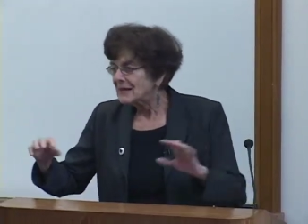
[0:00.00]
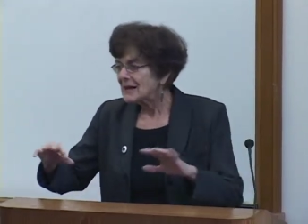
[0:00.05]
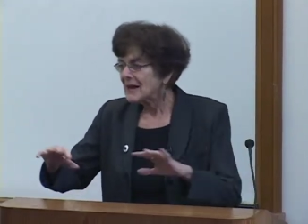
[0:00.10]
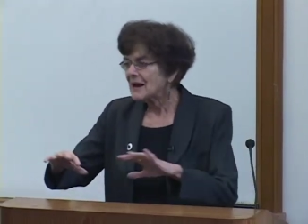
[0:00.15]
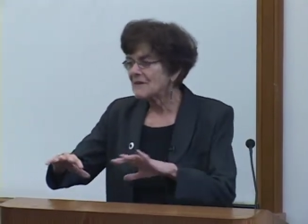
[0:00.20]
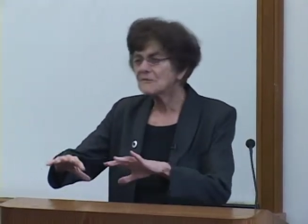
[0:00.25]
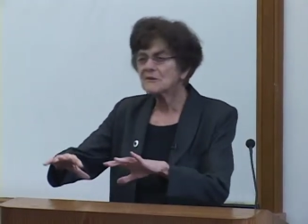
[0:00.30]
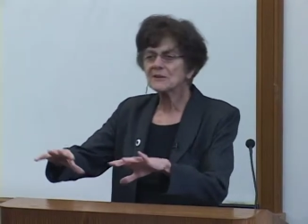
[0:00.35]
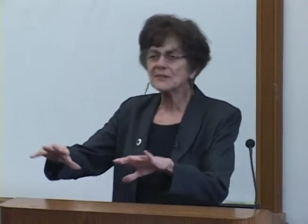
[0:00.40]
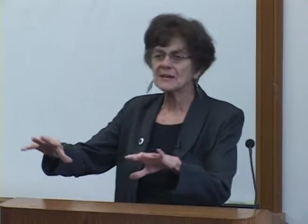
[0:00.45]

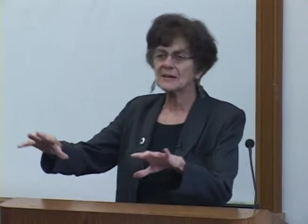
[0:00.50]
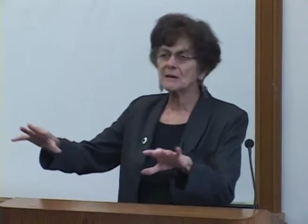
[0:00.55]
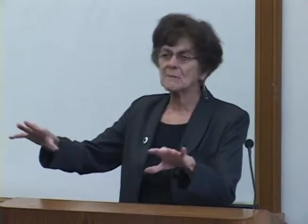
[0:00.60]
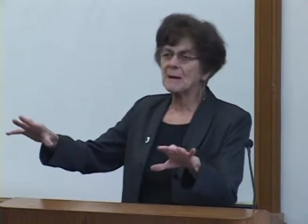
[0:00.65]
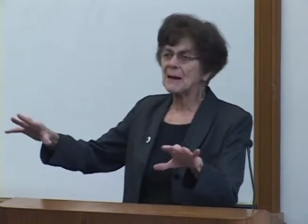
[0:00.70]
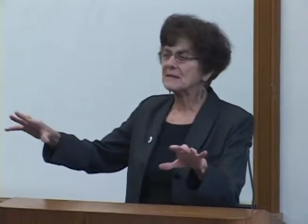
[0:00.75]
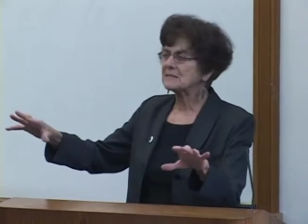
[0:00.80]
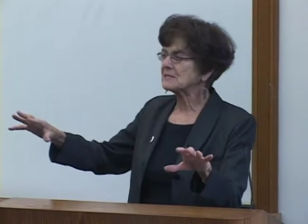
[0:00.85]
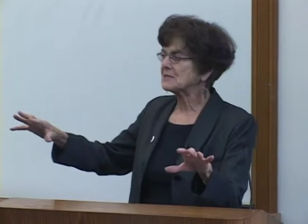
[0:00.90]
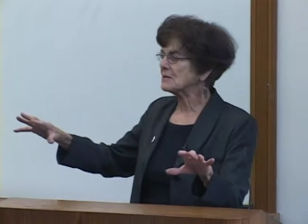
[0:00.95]
Everything
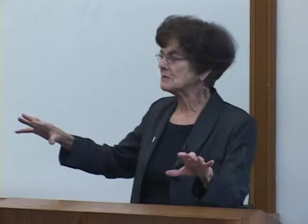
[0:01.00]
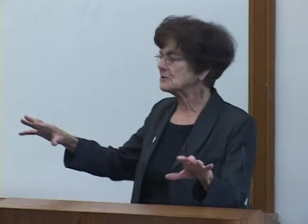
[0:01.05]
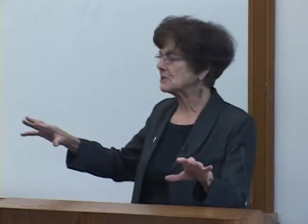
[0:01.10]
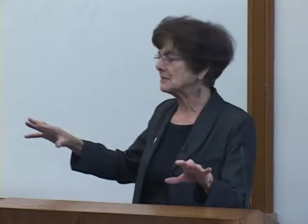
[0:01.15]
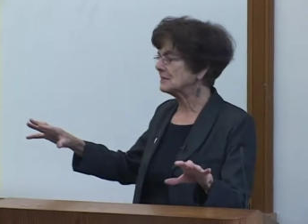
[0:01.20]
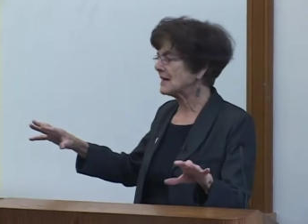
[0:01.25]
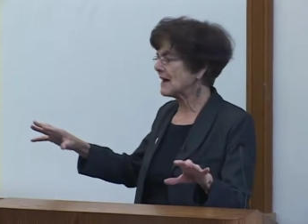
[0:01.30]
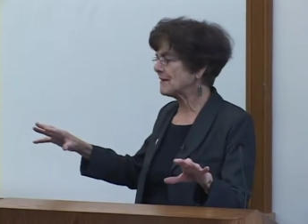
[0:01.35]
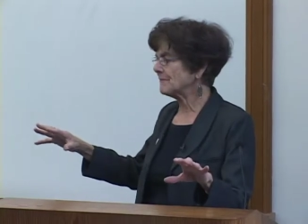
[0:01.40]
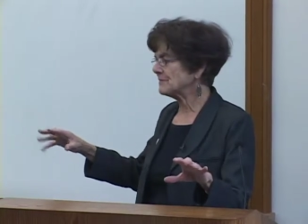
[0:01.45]
about social
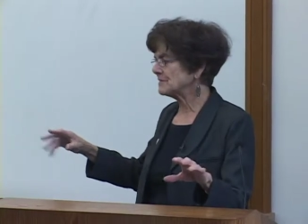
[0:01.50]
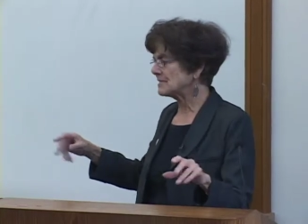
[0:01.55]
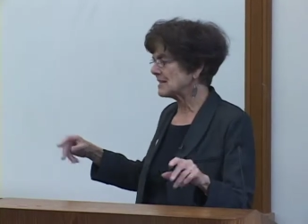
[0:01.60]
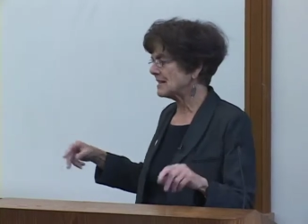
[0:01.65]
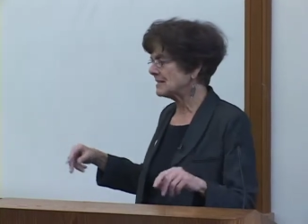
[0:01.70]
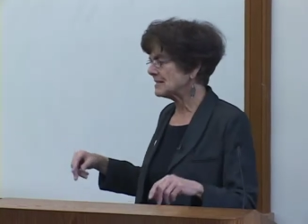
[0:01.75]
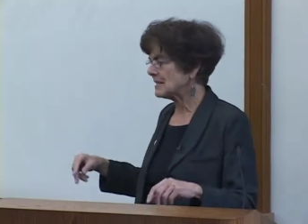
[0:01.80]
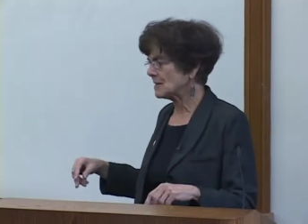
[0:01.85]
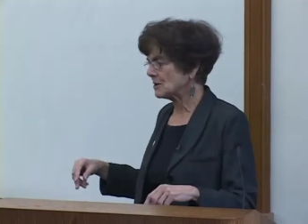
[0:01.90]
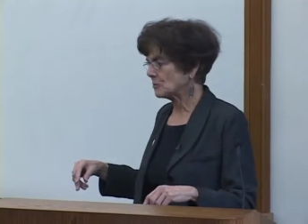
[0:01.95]
life is
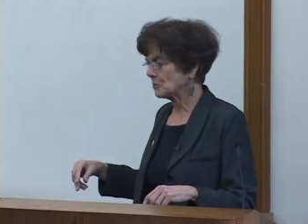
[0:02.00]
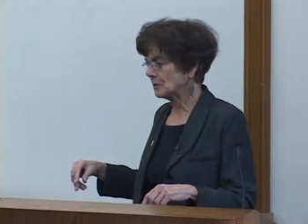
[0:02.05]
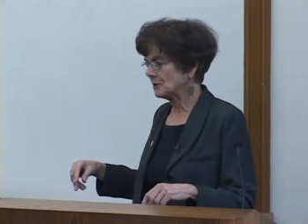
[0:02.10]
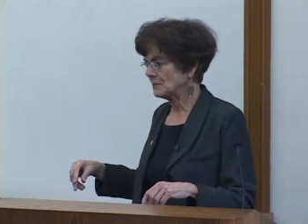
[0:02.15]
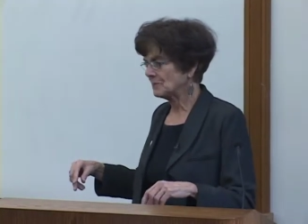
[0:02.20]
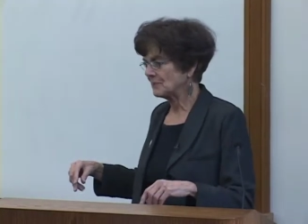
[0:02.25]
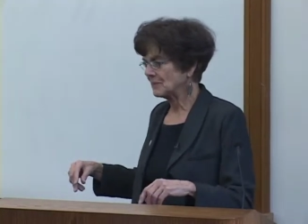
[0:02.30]
unequal.